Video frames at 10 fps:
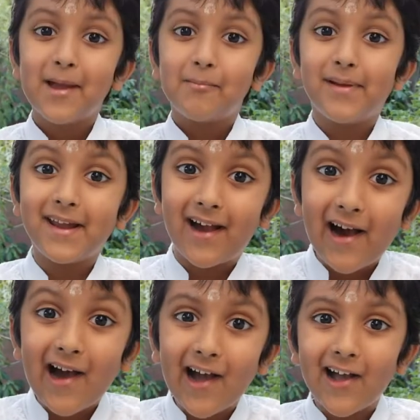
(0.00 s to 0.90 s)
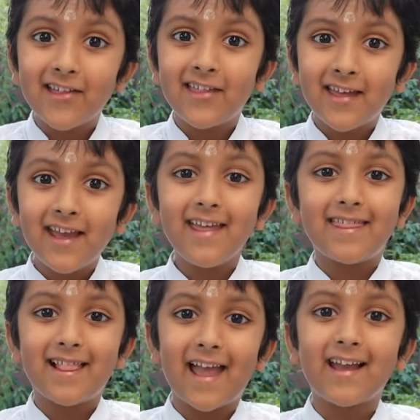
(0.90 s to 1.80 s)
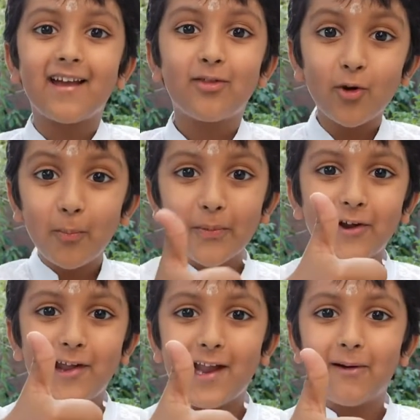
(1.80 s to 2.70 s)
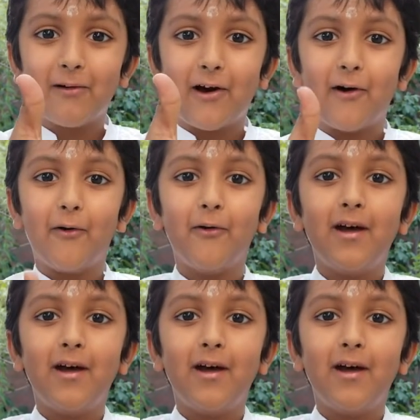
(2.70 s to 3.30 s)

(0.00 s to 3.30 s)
Because he's like a superhero.